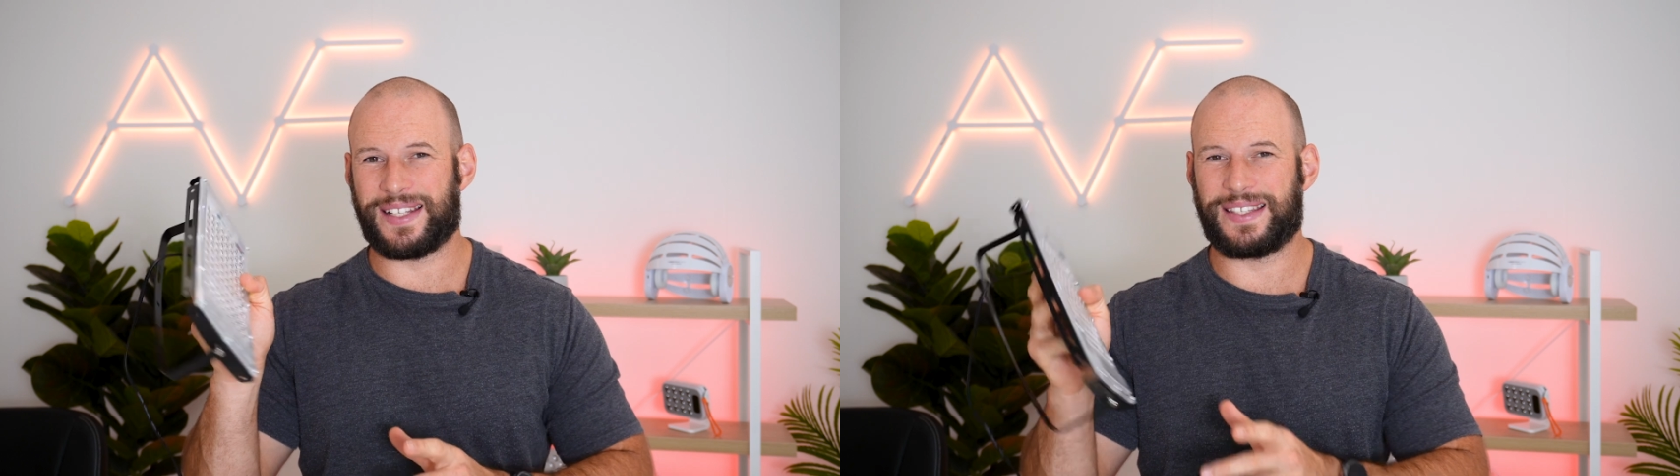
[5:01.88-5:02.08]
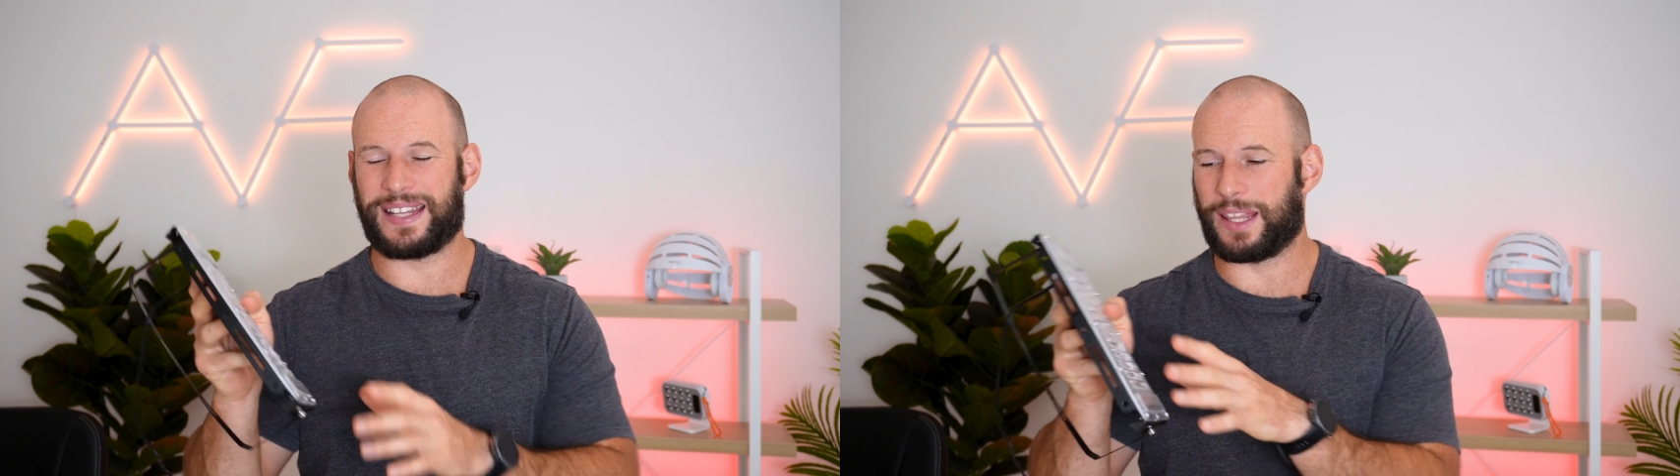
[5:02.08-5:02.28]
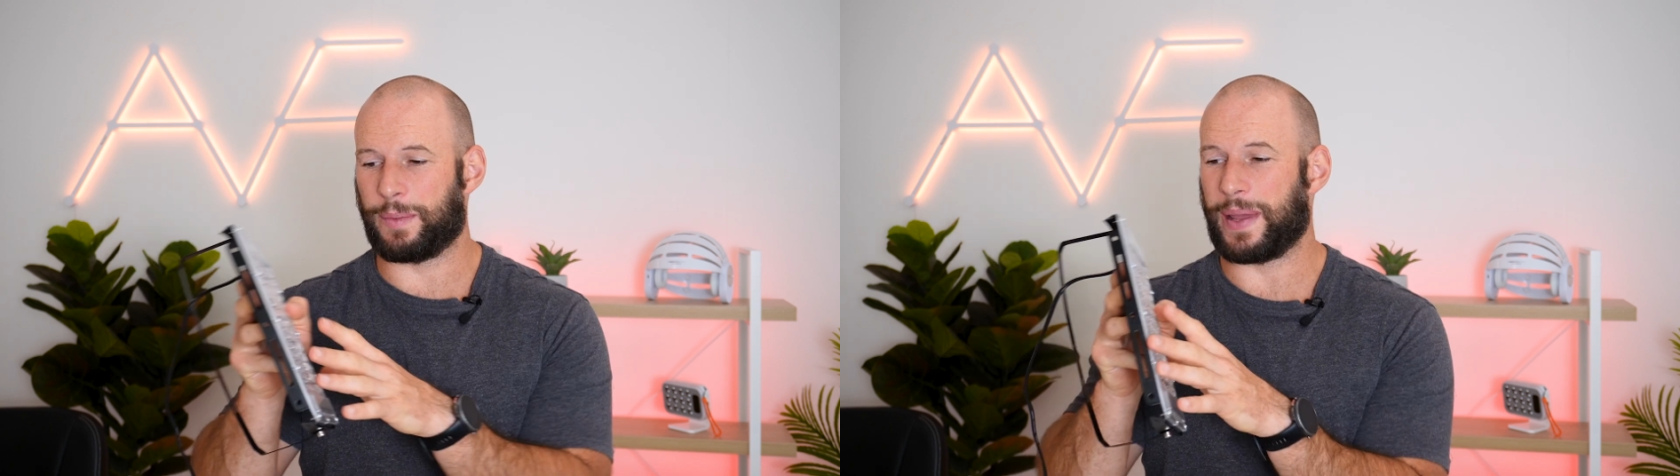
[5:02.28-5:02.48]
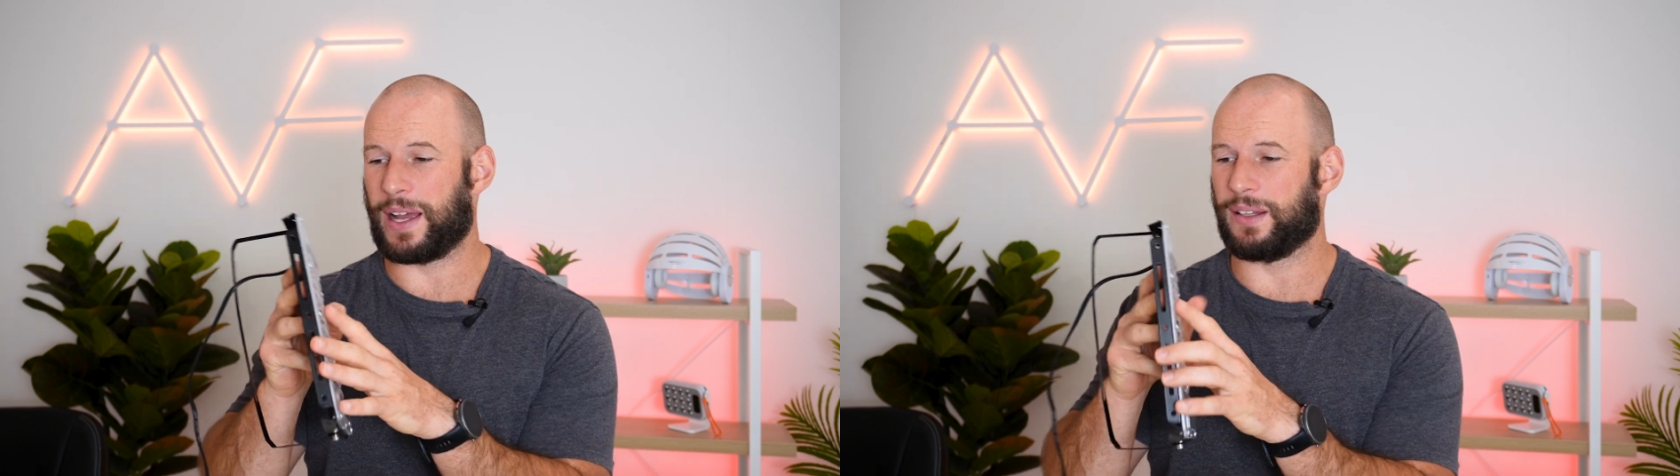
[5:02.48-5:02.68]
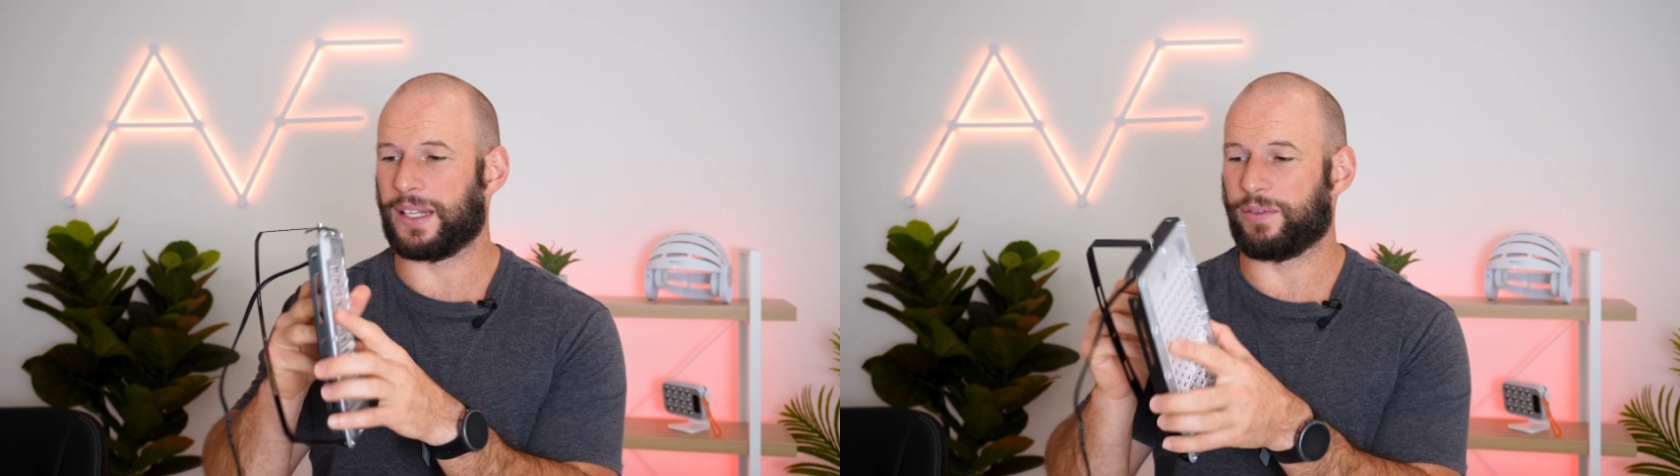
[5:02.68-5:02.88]
did say the
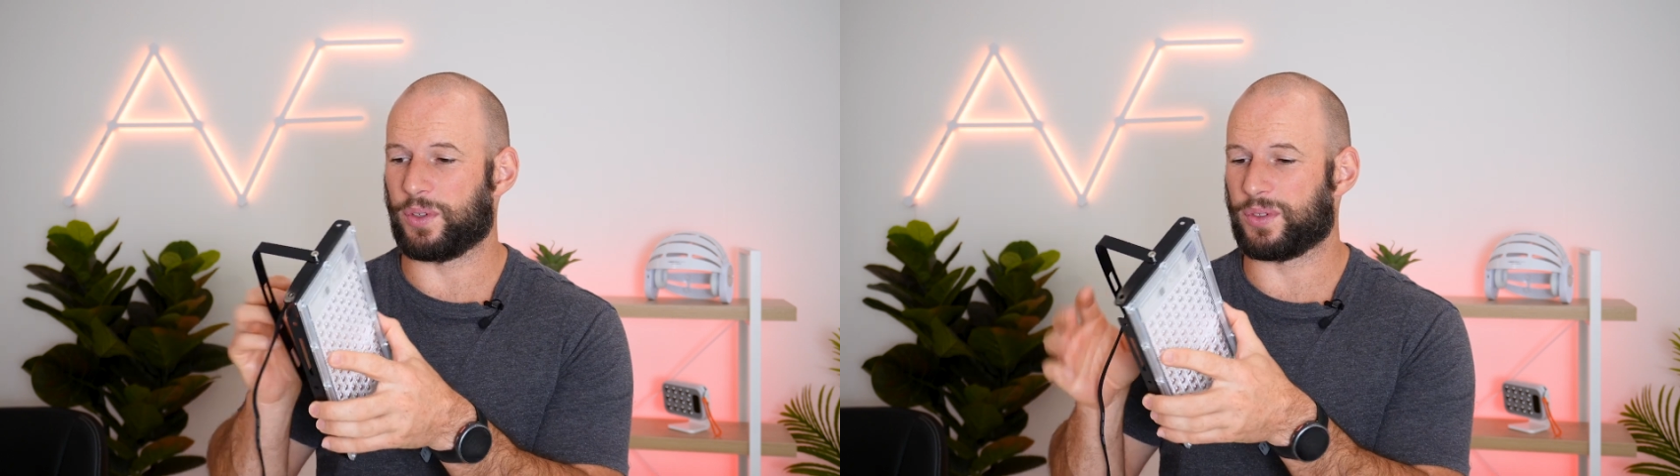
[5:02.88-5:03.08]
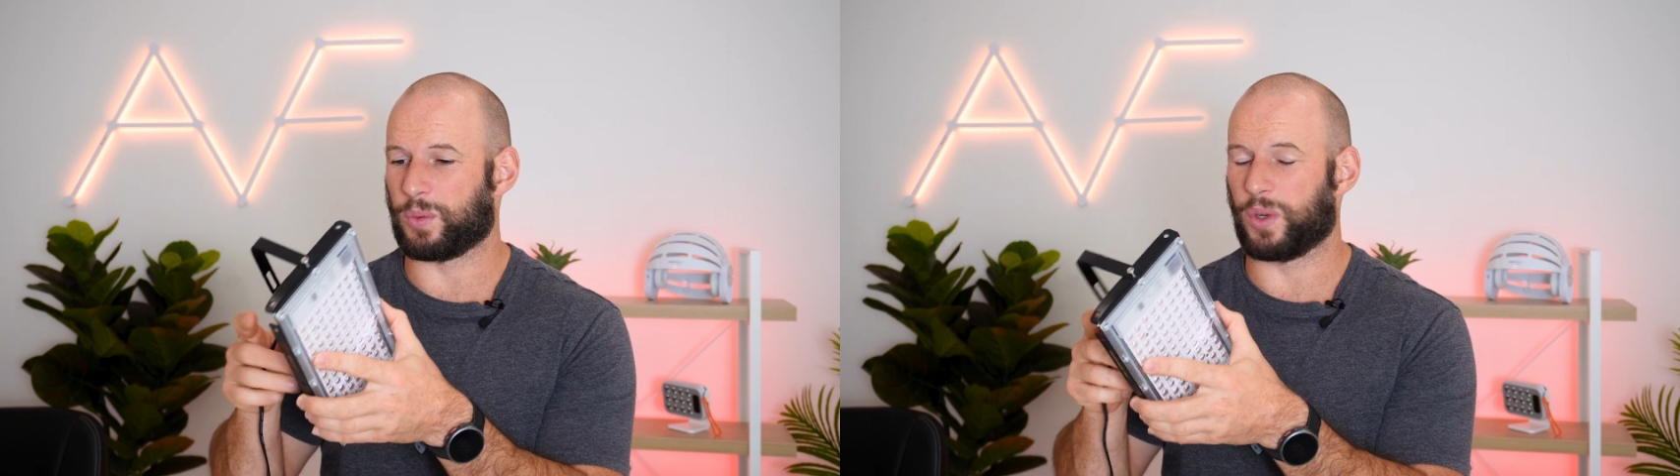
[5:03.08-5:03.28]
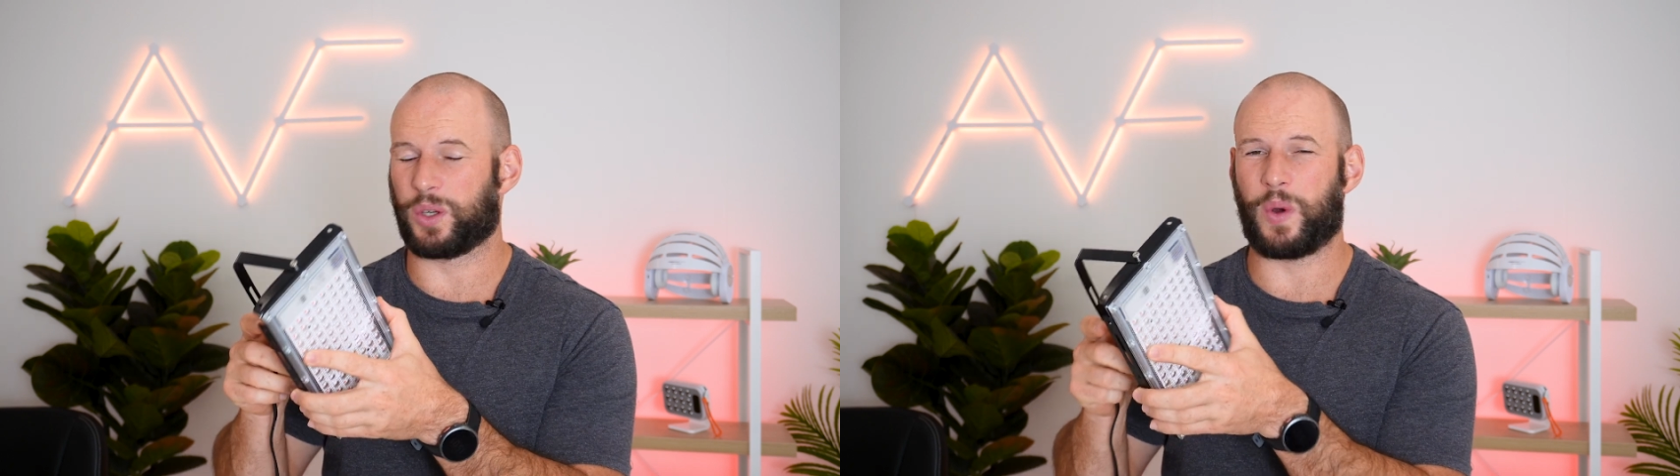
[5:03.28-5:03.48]
power levels were